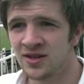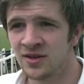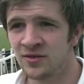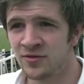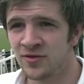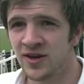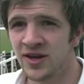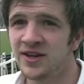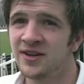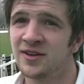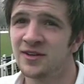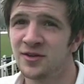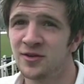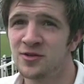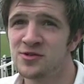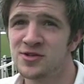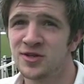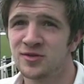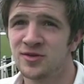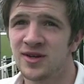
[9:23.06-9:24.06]
in the final
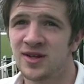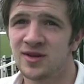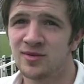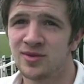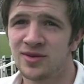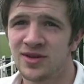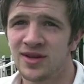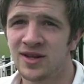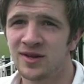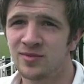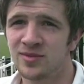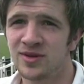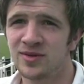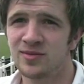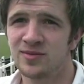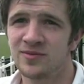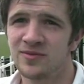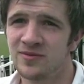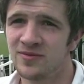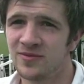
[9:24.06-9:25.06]
year as well,
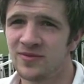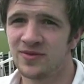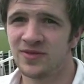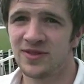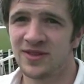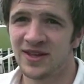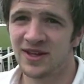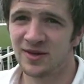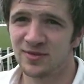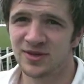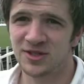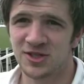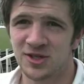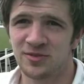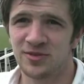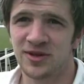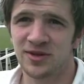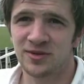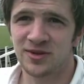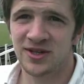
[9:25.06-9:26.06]
that'll be
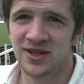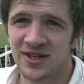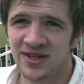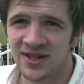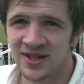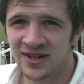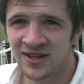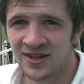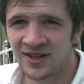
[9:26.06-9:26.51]
something, won't it?